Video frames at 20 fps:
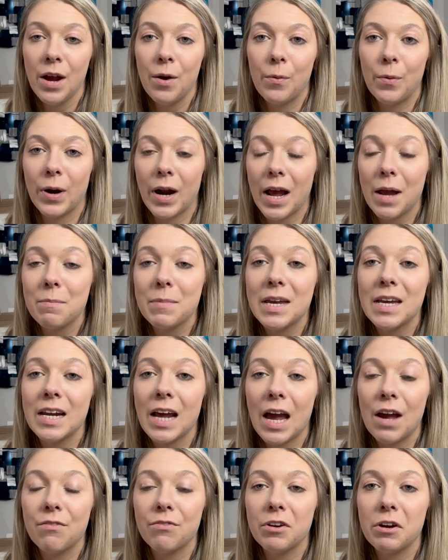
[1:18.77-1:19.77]
When I mean
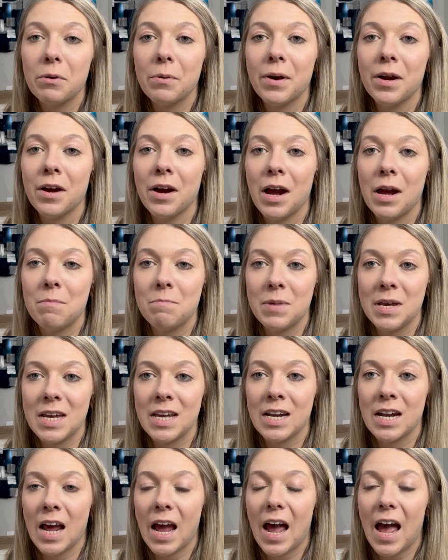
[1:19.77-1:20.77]
everywhere, I
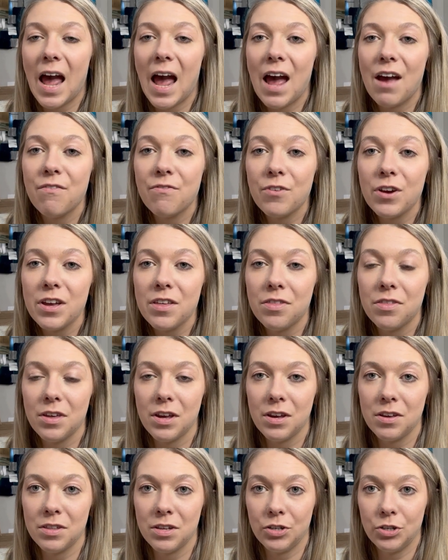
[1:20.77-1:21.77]
mean
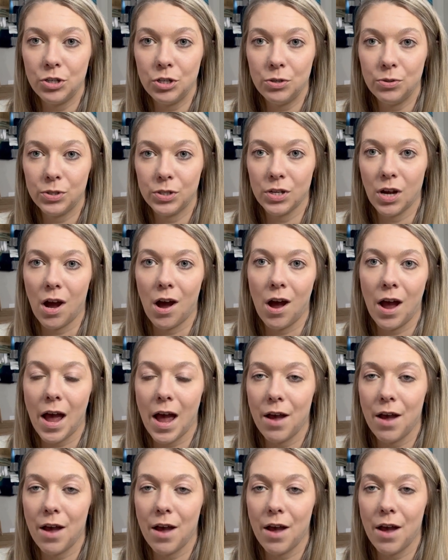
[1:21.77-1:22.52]
everything that you saw,